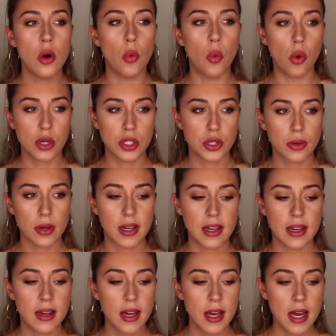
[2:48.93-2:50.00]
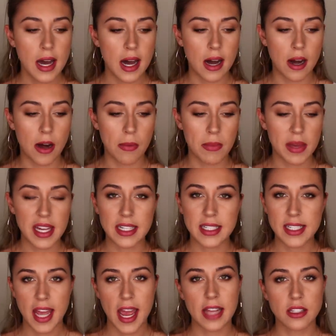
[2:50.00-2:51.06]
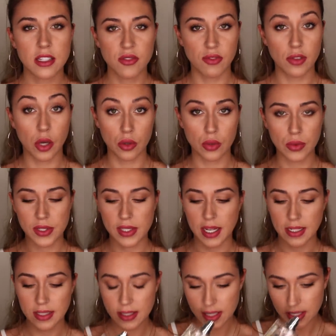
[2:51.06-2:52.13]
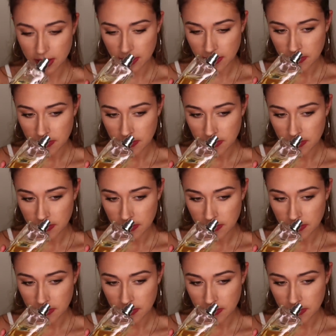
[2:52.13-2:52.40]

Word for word: watery, intense floral scent.